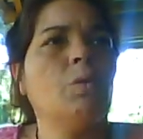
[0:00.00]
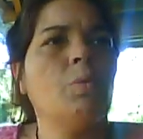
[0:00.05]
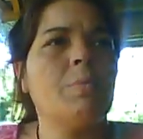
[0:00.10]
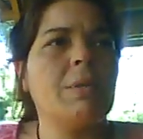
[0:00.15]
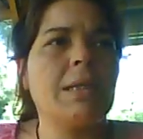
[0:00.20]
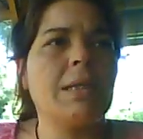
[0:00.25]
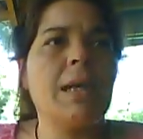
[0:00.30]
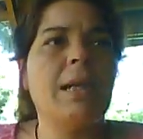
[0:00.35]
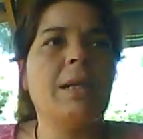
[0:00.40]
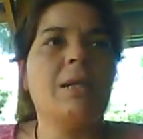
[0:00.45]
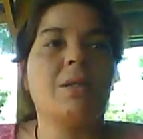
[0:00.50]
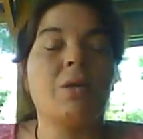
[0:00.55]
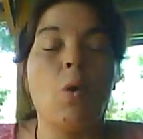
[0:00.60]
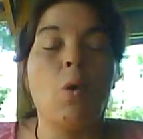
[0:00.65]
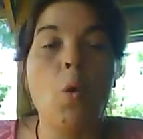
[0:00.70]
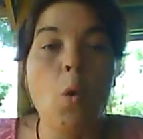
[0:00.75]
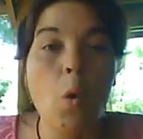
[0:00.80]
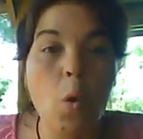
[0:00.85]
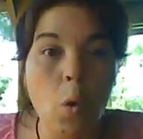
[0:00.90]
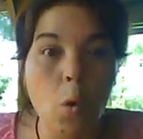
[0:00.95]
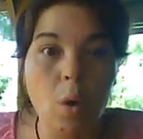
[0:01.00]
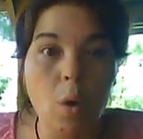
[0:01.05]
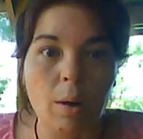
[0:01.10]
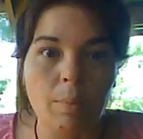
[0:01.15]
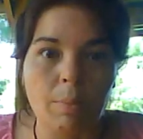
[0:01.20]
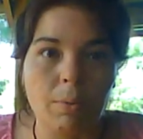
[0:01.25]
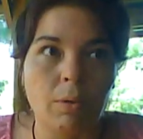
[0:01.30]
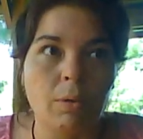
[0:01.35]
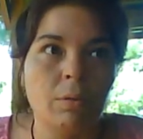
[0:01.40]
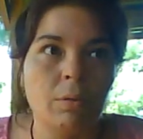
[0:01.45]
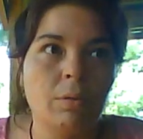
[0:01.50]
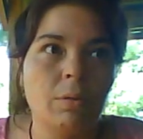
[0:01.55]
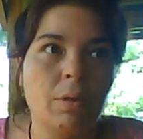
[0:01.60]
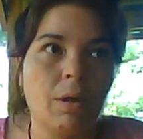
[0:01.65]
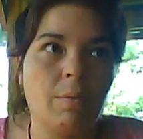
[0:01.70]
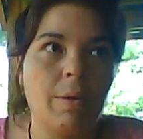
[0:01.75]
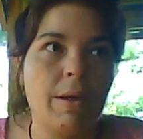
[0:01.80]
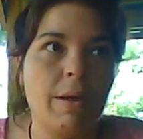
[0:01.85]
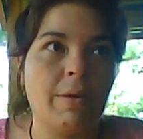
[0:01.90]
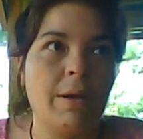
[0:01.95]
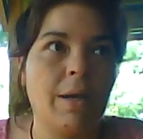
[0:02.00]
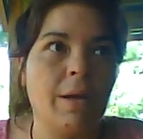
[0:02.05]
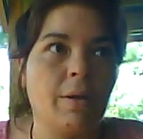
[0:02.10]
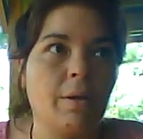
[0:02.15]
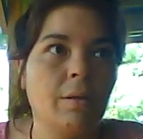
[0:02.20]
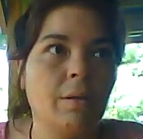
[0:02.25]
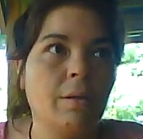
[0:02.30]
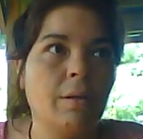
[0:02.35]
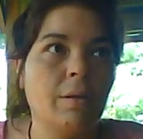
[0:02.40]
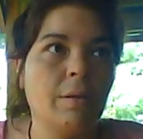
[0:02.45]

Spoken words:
Mosquitoes are horrible around here.